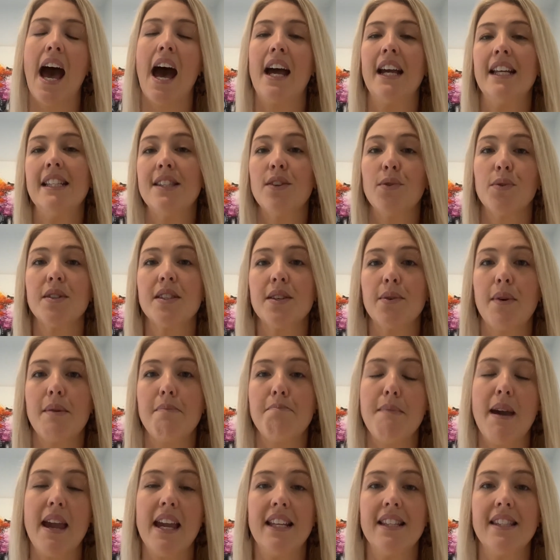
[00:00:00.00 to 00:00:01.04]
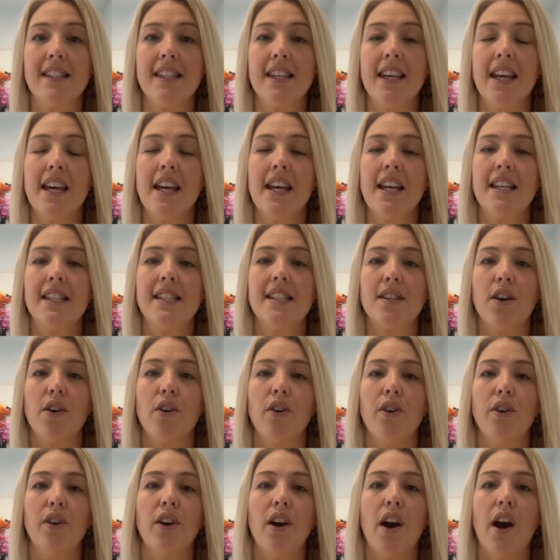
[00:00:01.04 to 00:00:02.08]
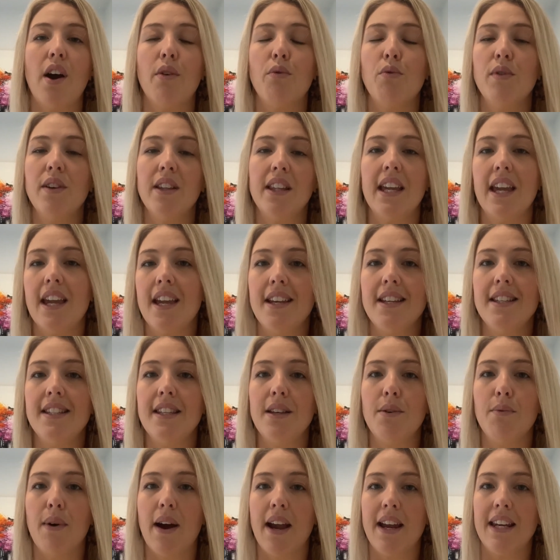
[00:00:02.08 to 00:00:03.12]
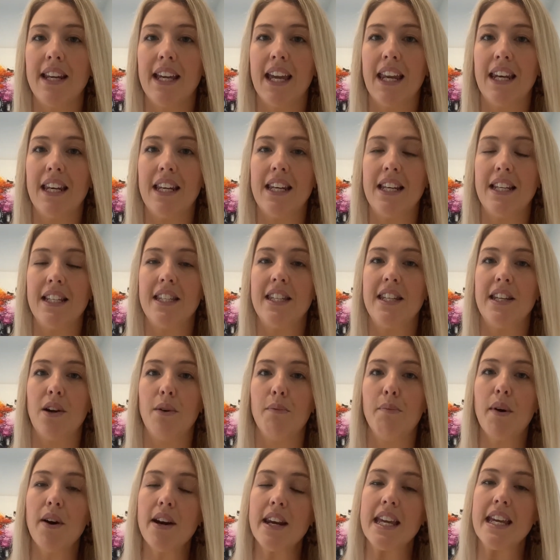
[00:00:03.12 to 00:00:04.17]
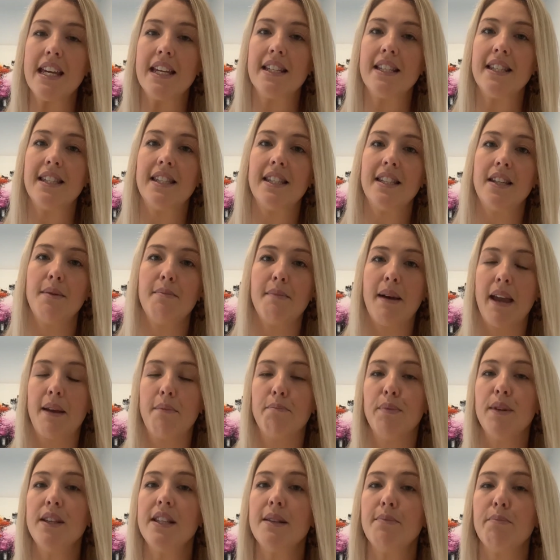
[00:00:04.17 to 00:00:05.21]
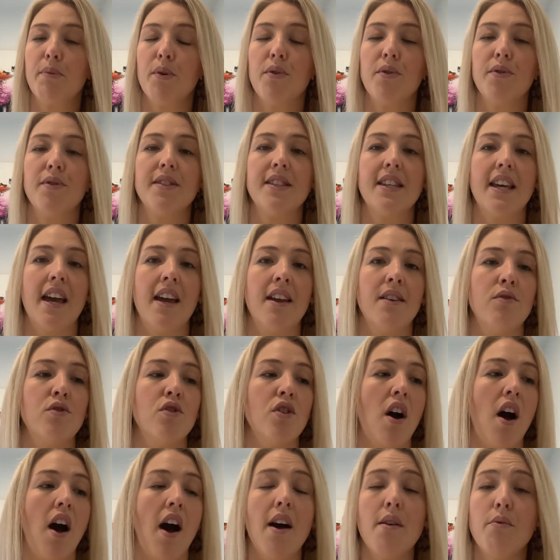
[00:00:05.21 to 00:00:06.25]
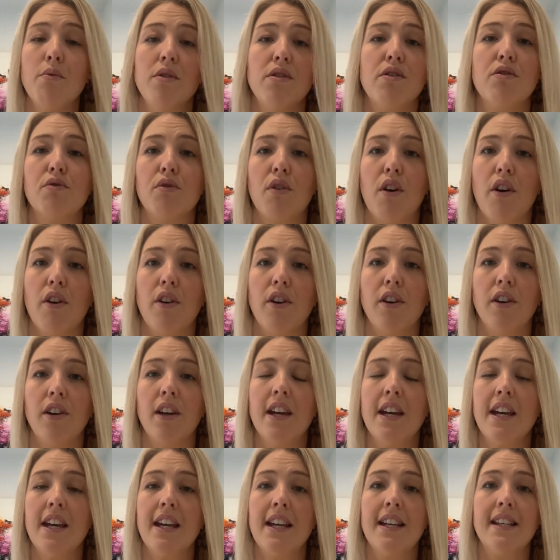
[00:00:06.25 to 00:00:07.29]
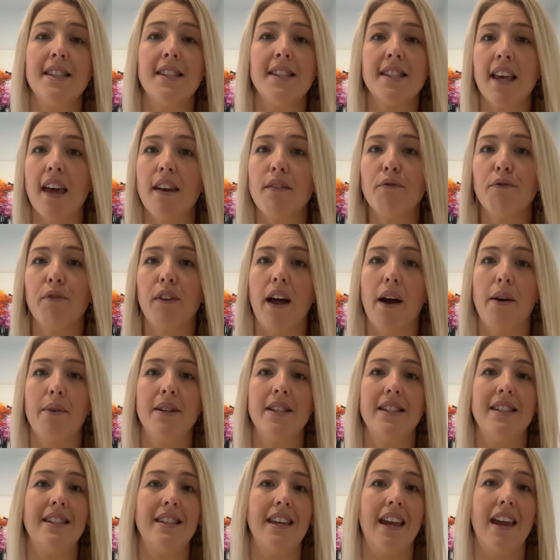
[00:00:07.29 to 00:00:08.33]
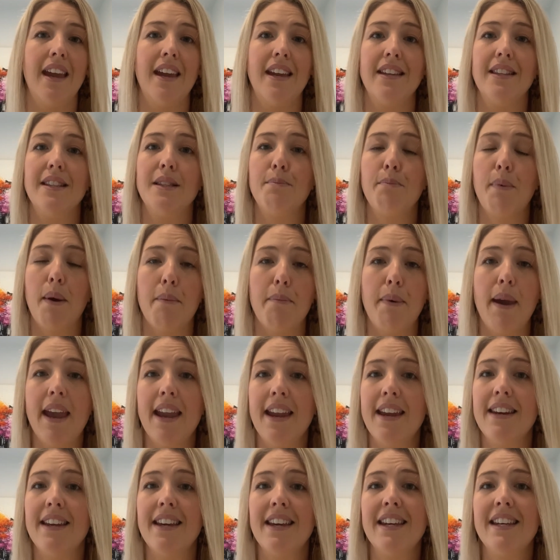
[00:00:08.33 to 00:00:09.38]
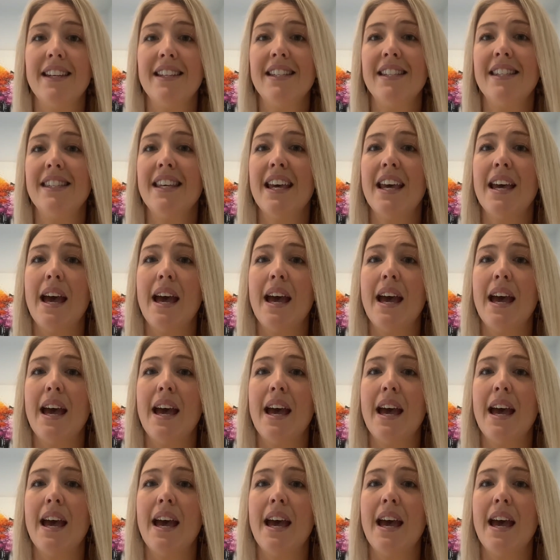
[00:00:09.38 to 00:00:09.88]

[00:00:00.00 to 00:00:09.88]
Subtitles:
It's also in meats. So a really easy way to get it into your body is to make bliss balls, and I would throw sunflower seeds, pepitas,